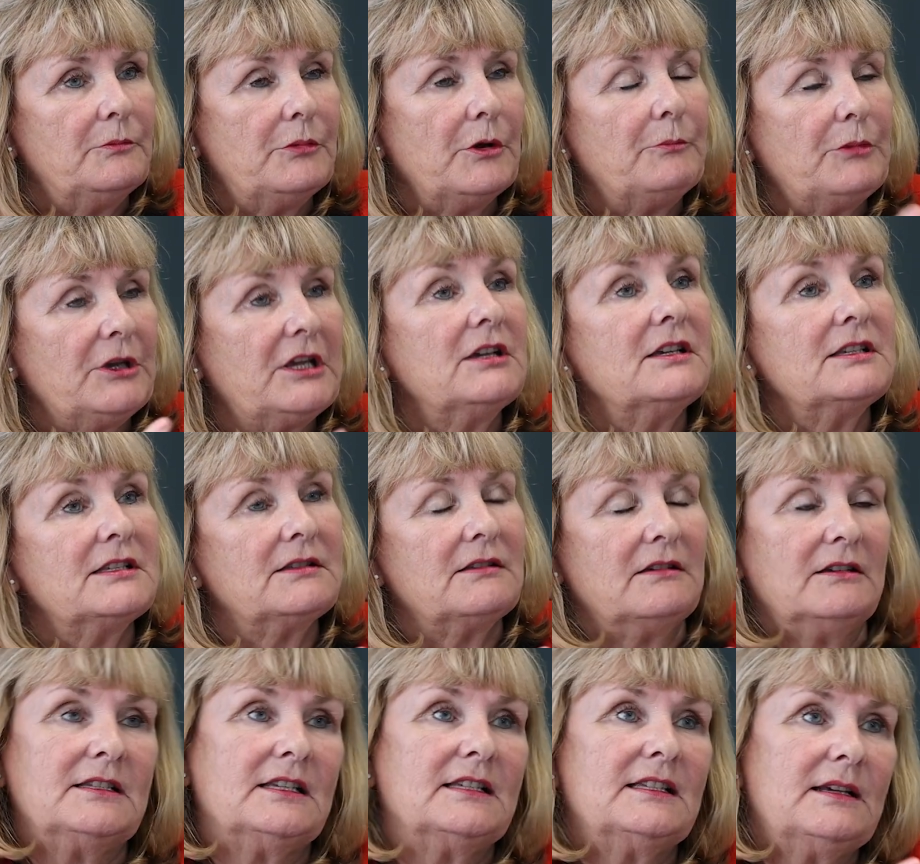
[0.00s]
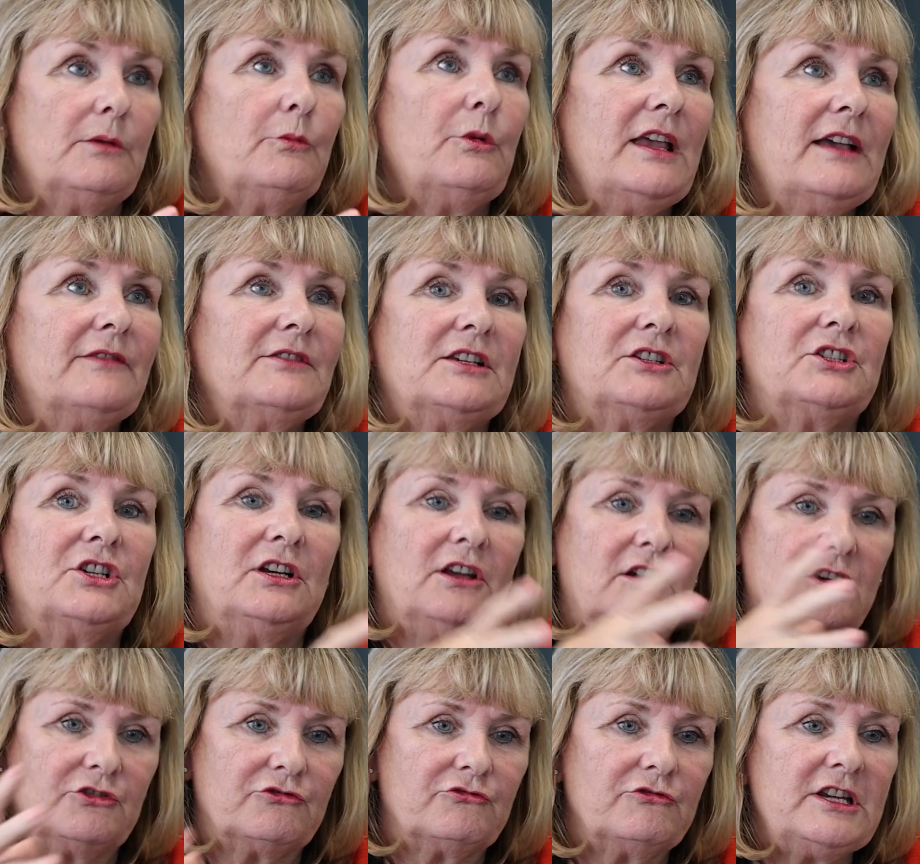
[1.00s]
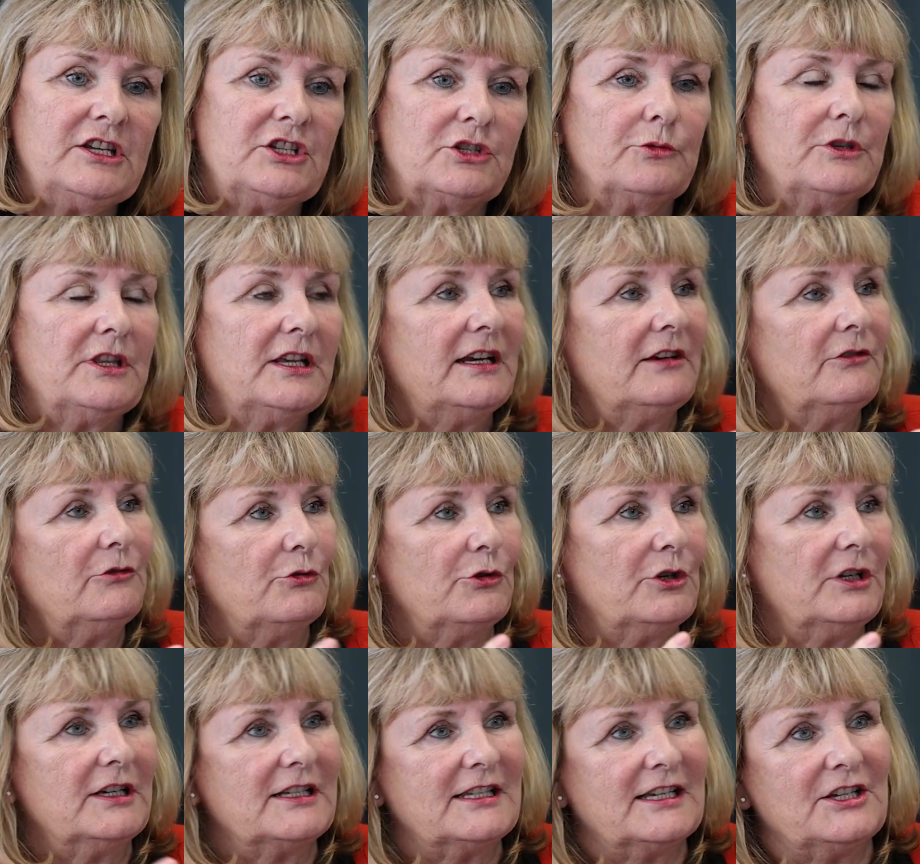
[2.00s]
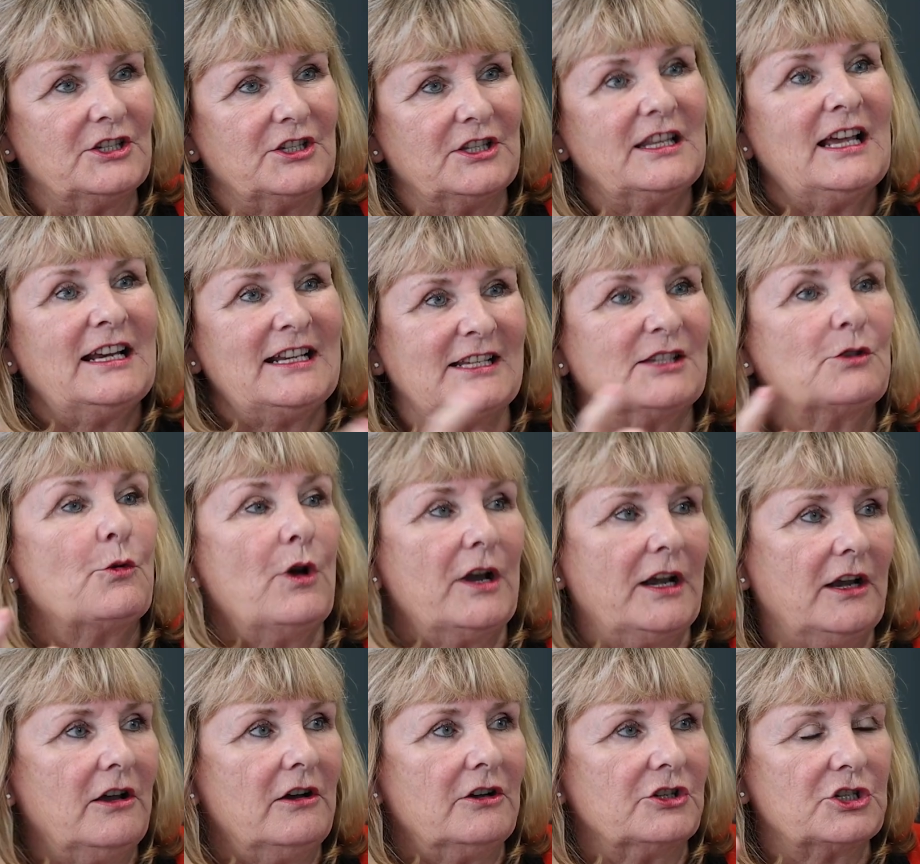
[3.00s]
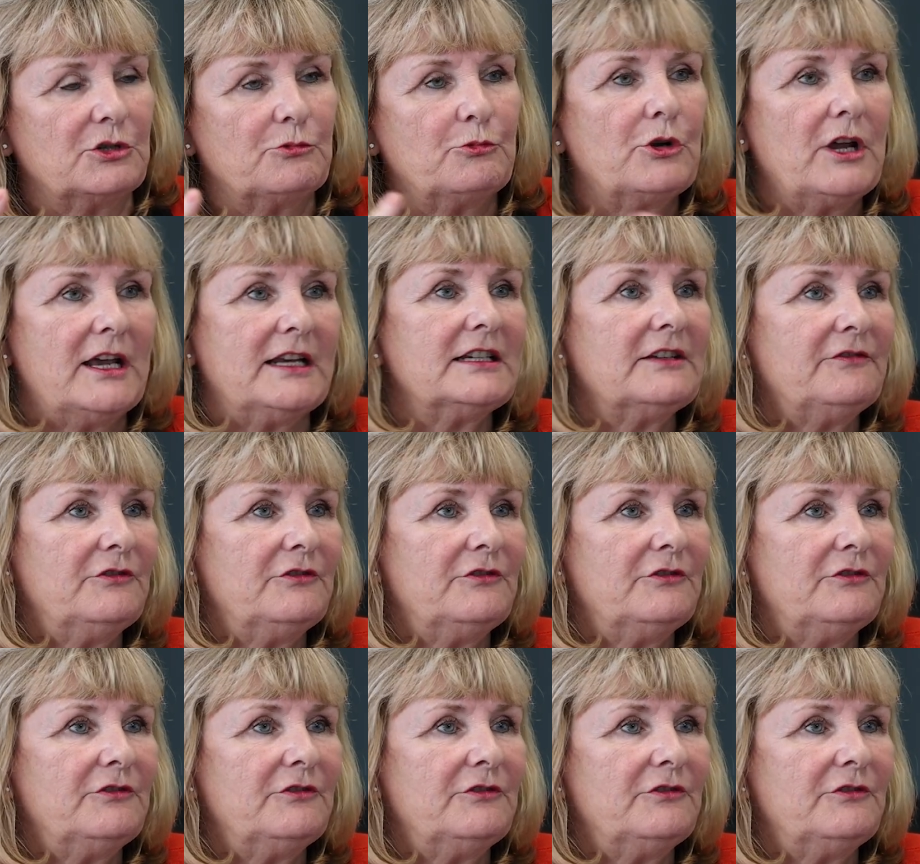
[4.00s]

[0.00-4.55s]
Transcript: But because, as I said, we have such a large reach within our organisation, that is quite a large spread.